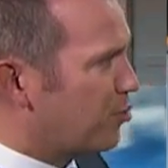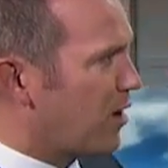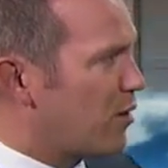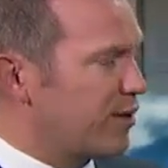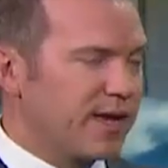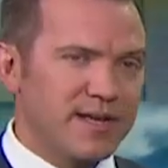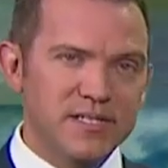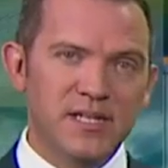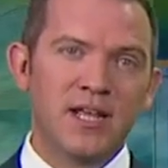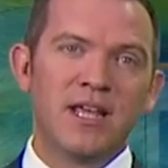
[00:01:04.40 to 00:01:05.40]
per hour
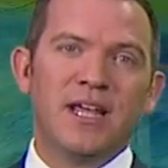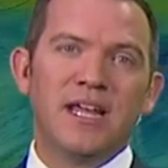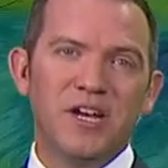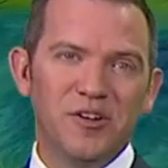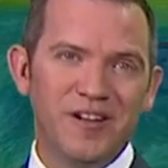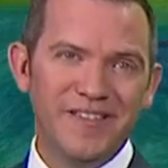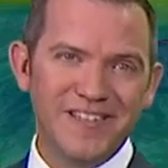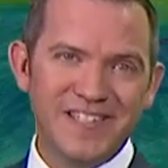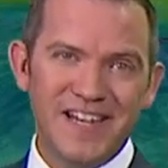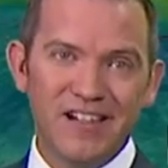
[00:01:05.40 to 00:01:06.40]
gust here in the
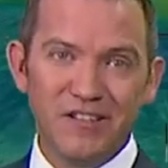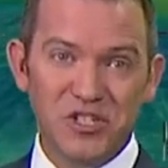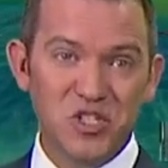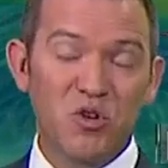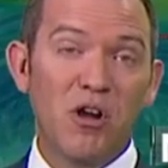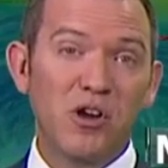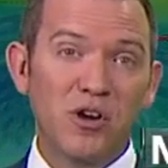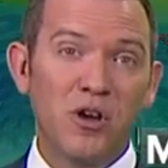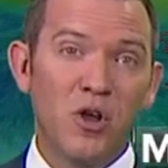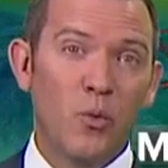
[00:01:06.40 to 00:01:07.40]
city. A little
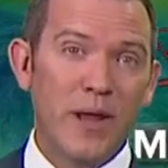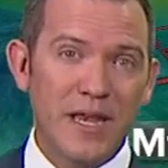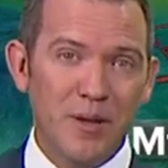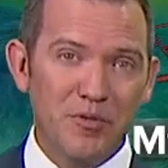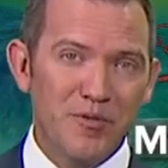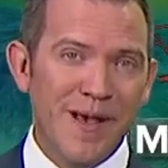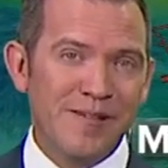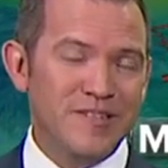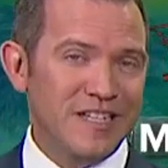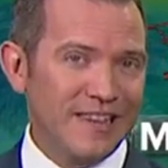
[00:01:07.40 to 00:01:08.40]
stronger wind up in the
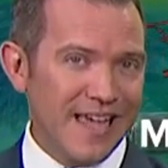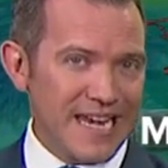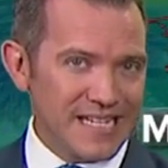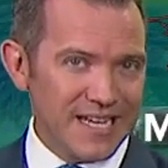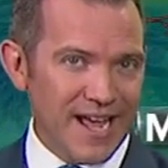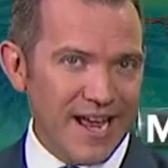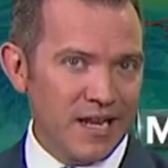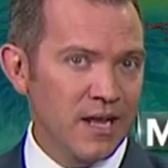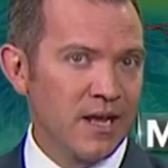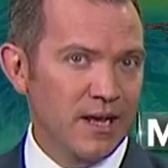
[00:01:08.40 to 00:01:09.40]
mountains late tonight.
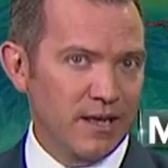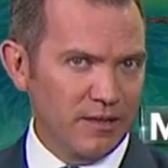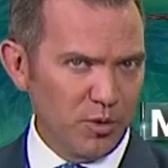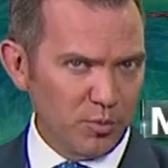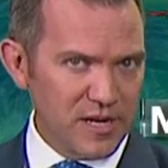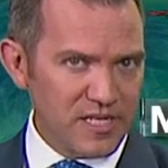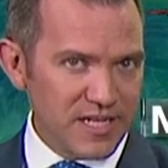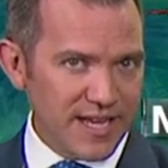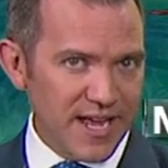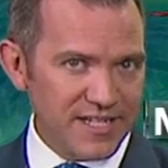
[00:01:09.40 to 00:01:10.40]
A little
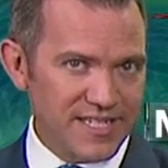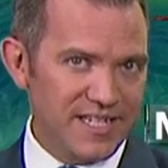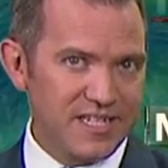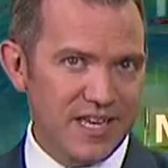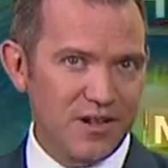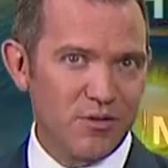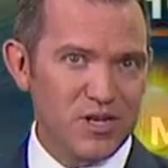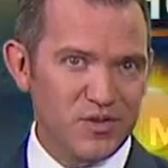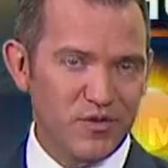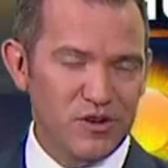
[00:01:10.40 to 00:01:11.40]
breezy down to 60
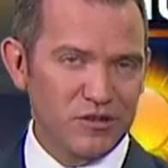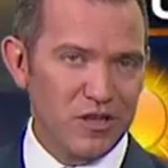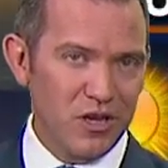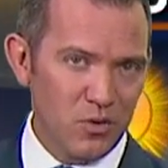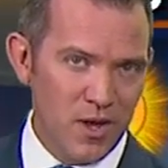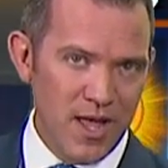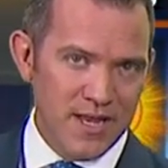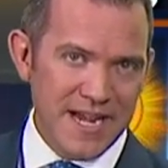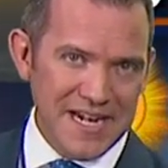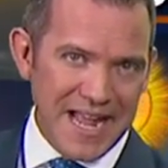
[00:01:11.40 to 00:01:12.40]
degrees for your low.
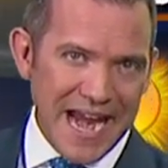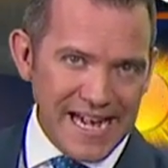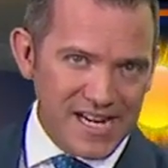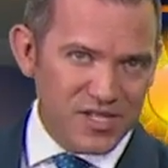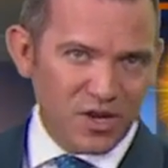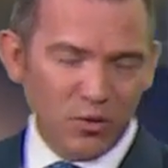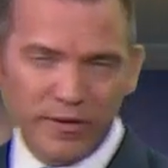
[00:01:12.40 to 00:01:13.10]
Dana 80s are